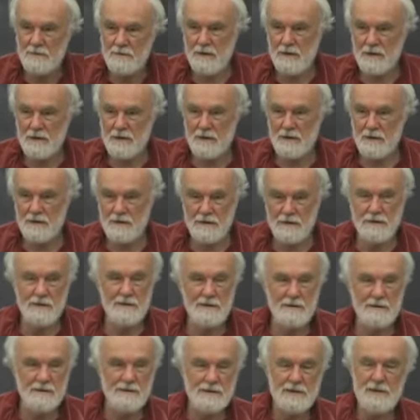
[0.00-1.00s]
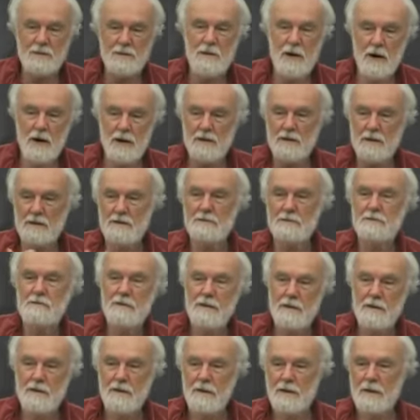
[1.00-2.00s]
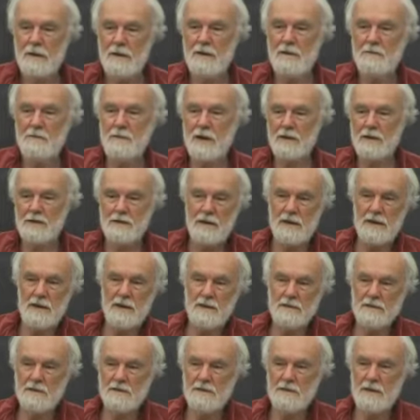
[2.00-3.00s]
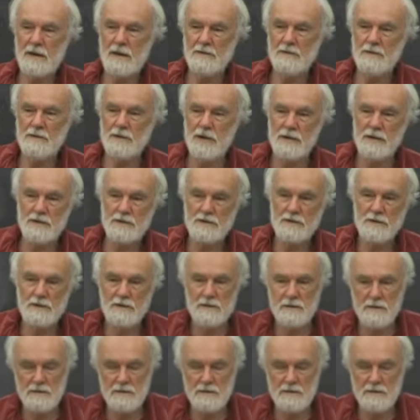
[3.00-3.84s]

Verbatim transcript: but you can see why he, he makes that as abstraction.